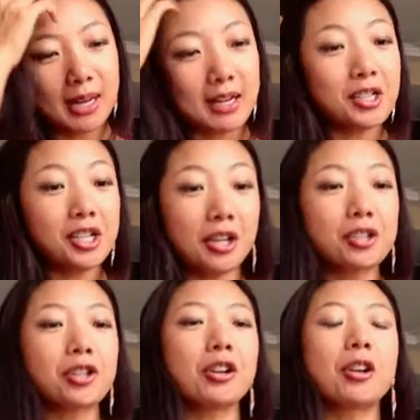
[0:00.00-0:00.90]
a
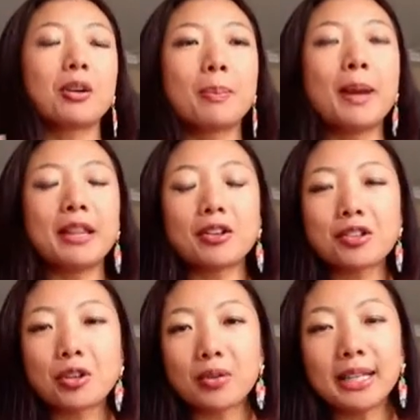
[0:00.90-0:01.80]
tearjerker, but there's a
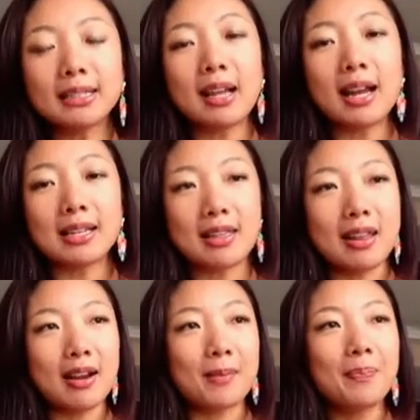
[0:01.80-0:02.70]
great line in
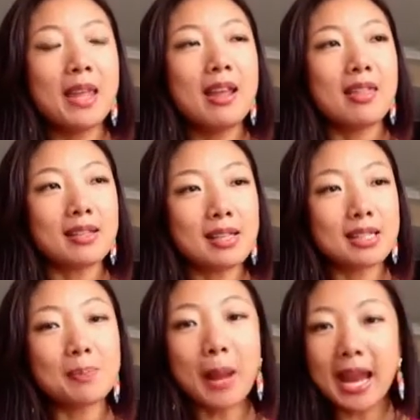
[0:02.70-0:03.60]
there that says,
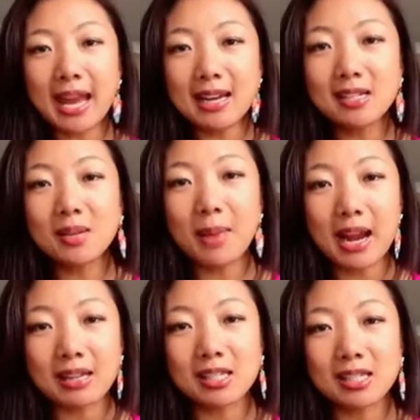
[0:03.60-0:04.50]
pain
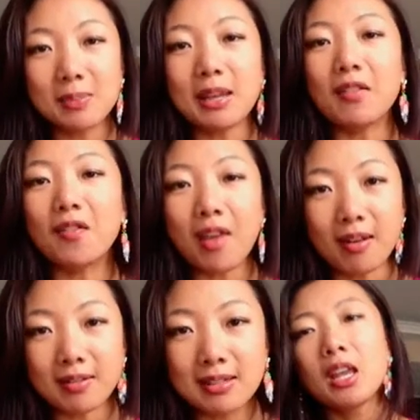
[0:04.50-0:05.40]
demands to be
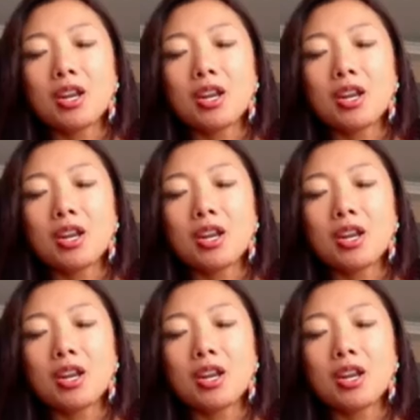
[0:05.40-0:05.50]
felt.